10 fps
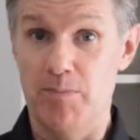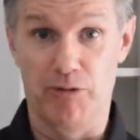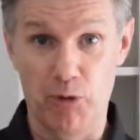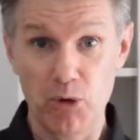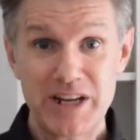
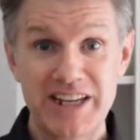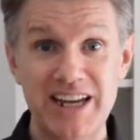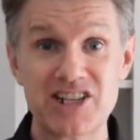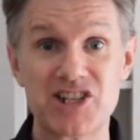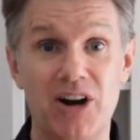Before we
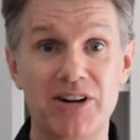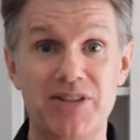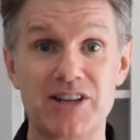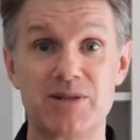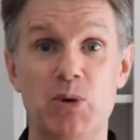kickstart
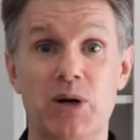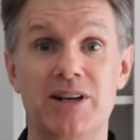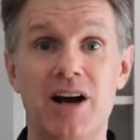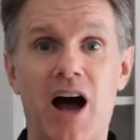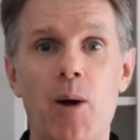this
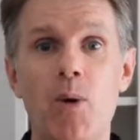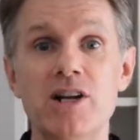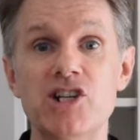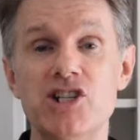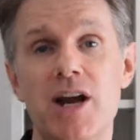book, I want
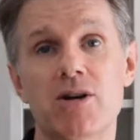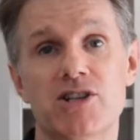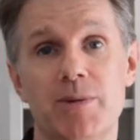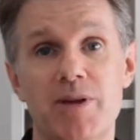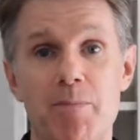to share
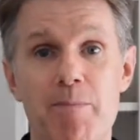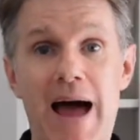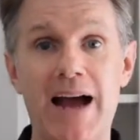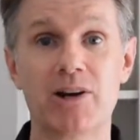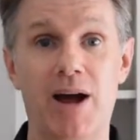some of the
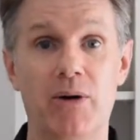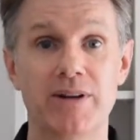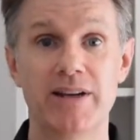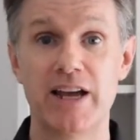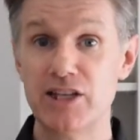background
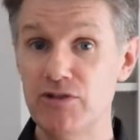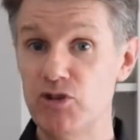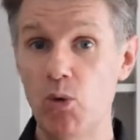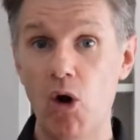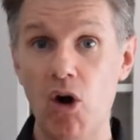and give
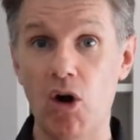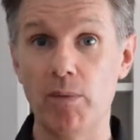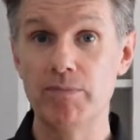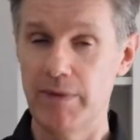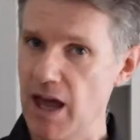you
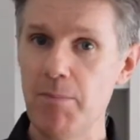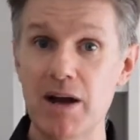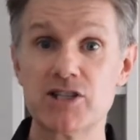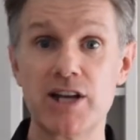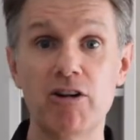all, and
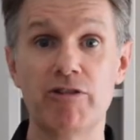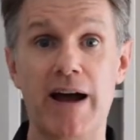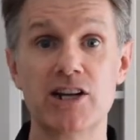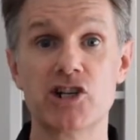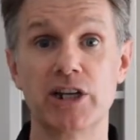myself
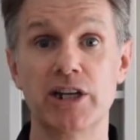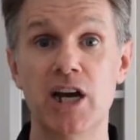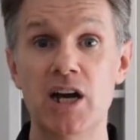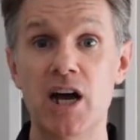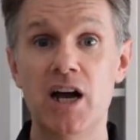actually,
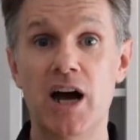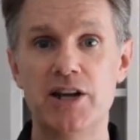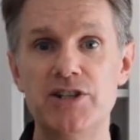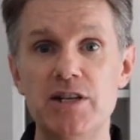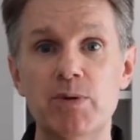a
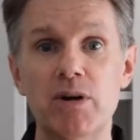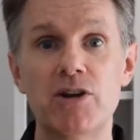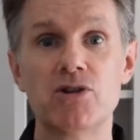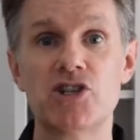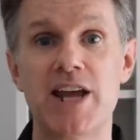deeper
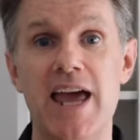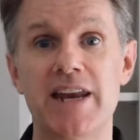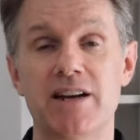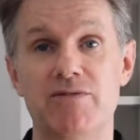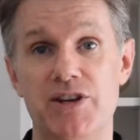
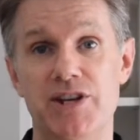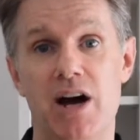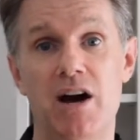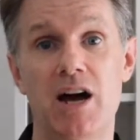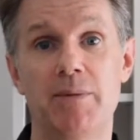understanding of the
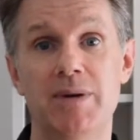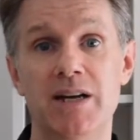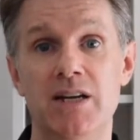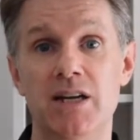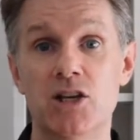time
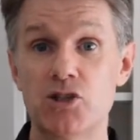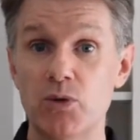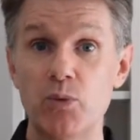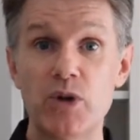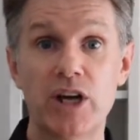so
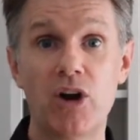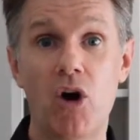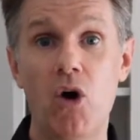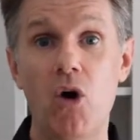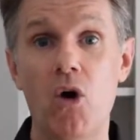that we can
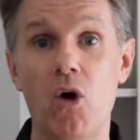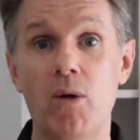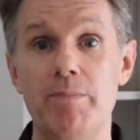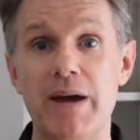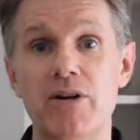
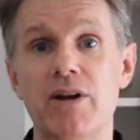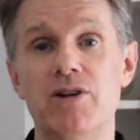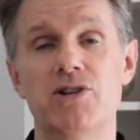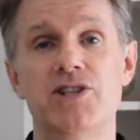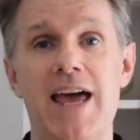all better
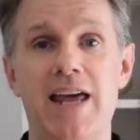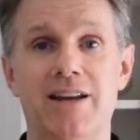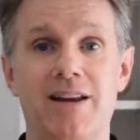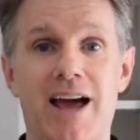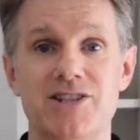
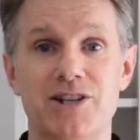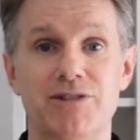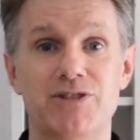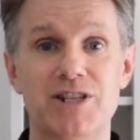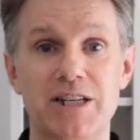understand Classic
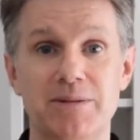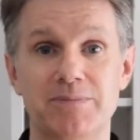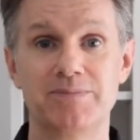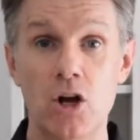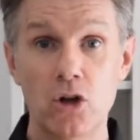of Tea.
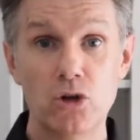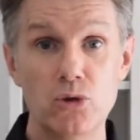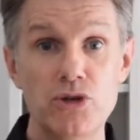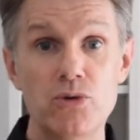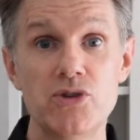
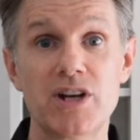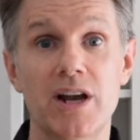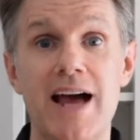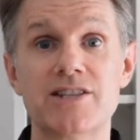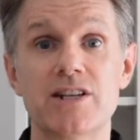Lu Yu's
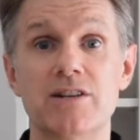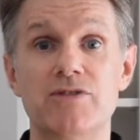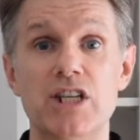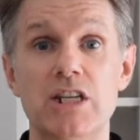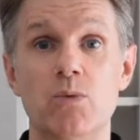Classic of
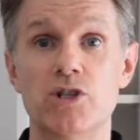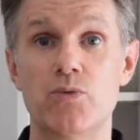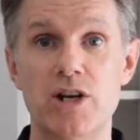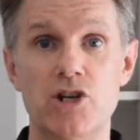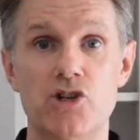Tea was
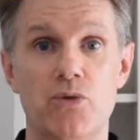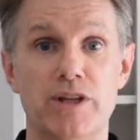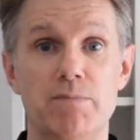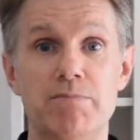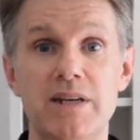written
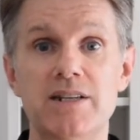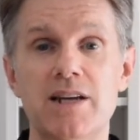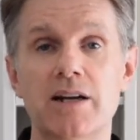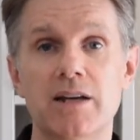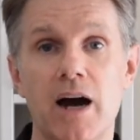during the Mid
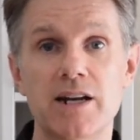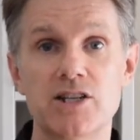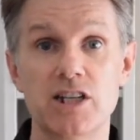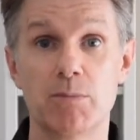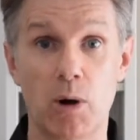Tang
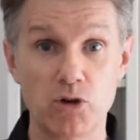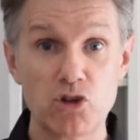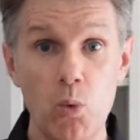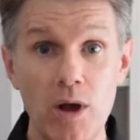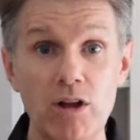Dynasty about
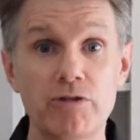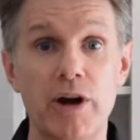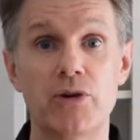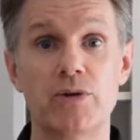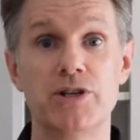
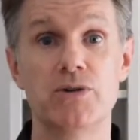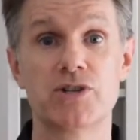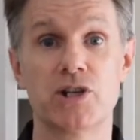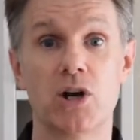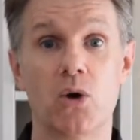1200
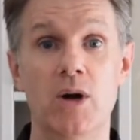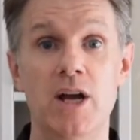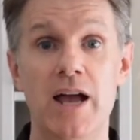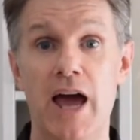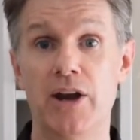years ago,
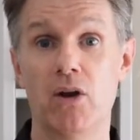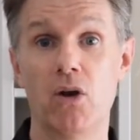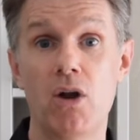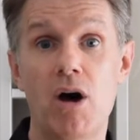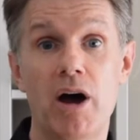and a
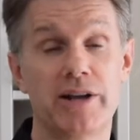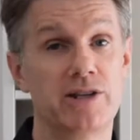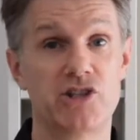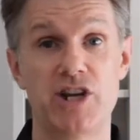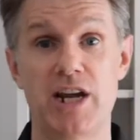lot
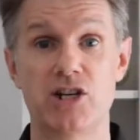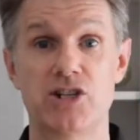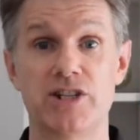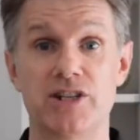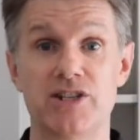has changed
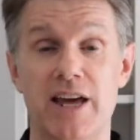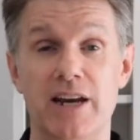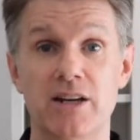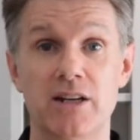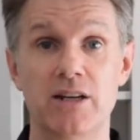since then.